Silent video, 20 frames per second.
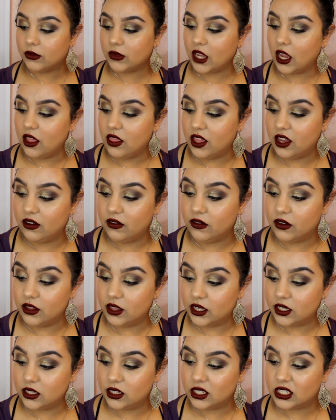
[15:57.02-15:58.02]
And then for
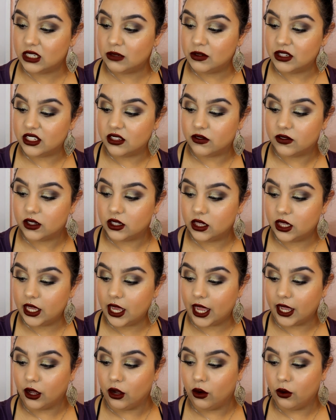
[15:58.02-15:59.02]
this look specifically,
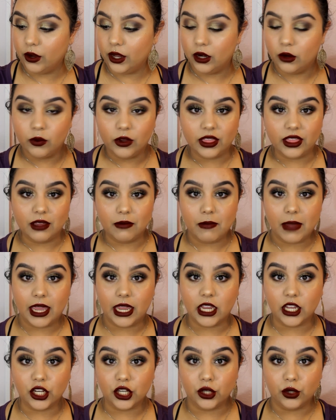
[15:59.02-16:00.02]
I go in with the Make
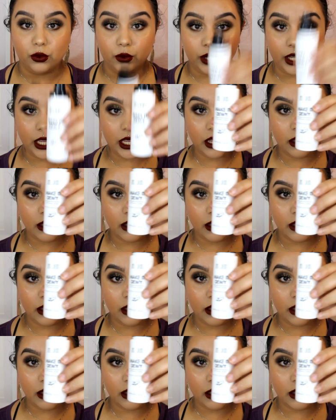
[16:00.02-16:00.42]
It Dewy